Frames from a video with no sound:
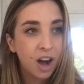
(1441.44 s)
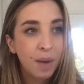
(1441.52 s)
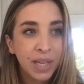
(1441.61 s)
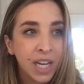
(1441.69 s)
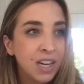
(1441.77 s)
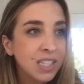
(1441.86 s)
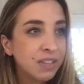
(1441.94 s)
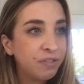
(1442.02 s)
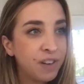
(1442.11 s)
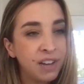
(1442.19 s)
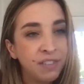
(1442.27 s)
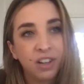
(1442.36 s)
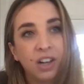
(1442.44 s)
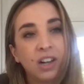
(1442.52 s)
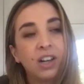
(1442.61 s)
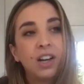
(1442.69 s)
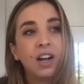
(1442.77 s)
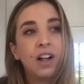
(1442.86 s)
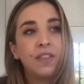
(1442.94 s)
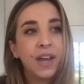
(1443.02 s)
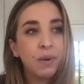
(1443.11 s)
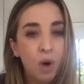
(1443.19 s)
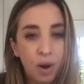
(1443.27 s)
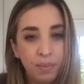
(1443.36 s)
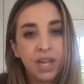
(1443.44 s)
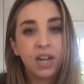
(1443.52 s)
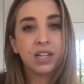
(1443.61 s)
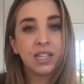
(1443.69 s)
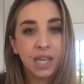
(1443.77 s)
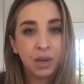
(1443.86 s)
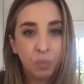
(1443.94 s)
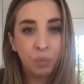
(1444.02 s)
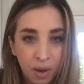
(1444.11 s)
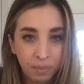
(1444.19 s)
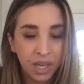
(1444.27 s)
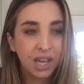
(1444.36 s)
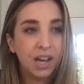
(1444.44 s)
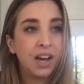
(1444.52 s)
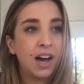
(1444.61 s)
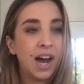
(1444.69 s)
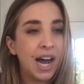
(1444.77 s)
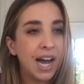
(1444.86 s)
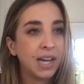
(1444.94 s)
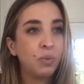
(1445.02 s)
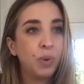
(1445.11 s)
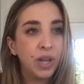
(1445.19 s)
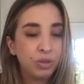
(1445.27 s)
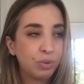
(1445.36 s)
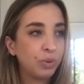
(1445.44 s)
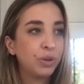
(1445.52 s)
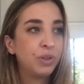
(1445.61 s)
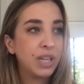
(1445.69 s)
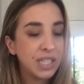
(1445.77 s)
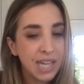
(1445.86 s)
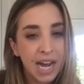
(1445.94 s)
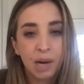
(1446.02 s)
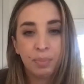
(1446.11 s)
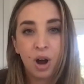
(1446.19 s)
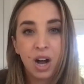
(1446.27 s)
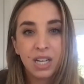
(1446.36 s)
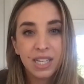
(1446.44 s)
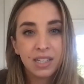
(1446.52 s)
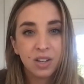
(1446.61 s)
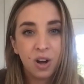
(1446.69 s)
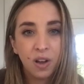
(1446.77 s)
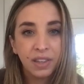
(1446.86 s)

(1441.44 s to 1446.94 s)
got me here as a favor. They want me here because they want me. I went through the entire process